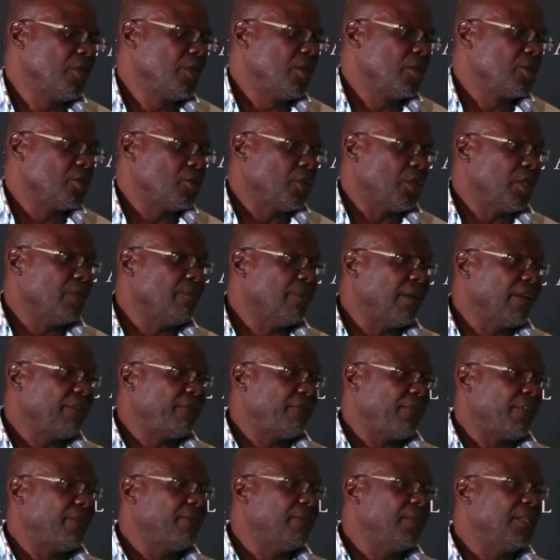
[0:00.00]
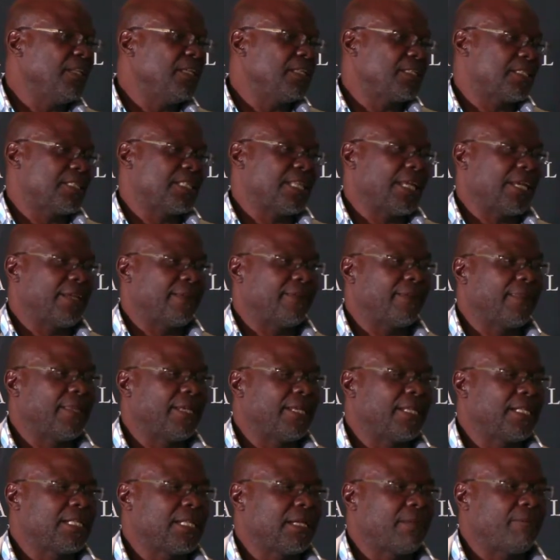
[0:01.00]
So in my family, it's like
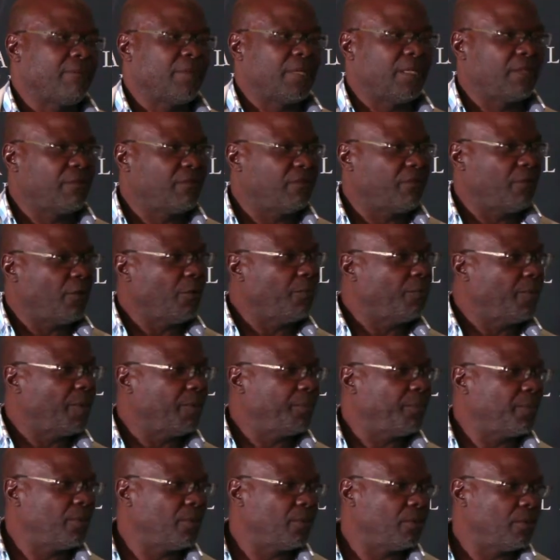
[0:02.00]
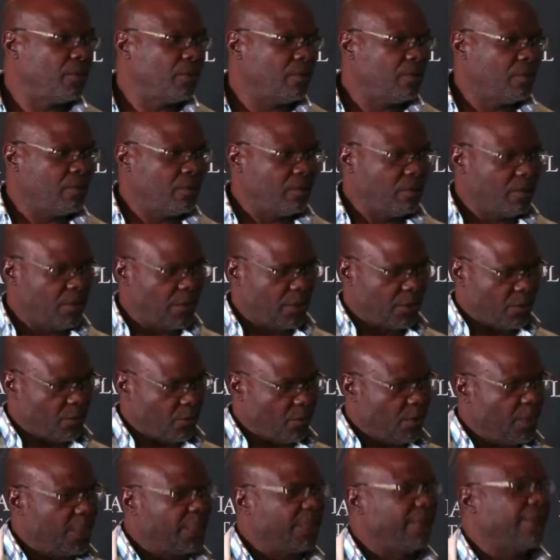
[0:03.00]
that. About four people who were
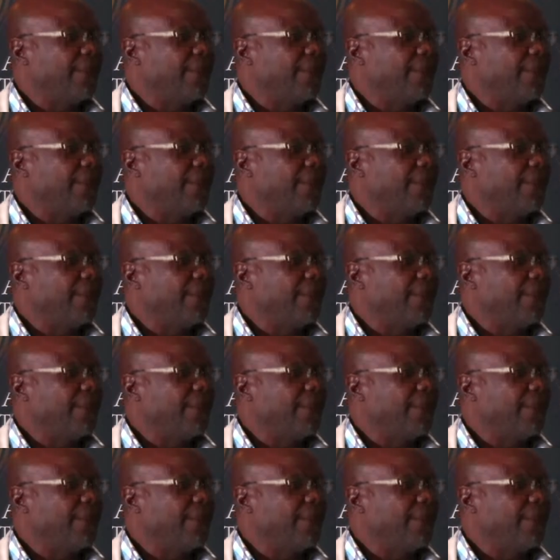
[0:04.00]
ruling